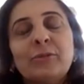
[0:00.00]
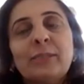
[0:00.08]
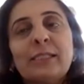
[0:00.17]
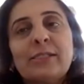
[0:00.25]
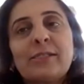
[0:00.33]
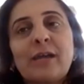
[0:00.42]

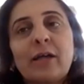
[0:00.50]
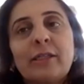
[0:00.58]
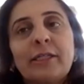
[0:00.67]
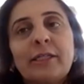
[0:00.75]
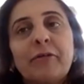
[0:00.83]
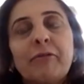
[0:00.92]
we
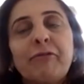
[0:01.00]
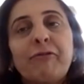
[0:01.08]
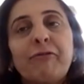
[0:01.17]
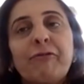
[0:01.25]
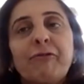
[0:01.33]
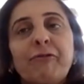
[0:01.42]
started a
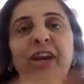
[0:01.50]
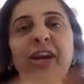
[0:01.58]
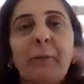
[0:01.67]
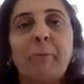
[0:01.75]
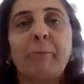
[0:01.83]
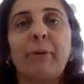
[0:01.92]

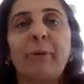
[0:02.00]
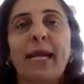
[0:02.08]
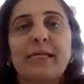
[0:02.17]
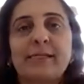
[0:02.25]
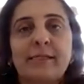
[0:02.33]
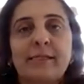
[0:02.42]
free
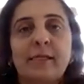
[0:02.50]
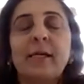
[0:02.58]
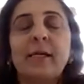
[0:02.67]
press.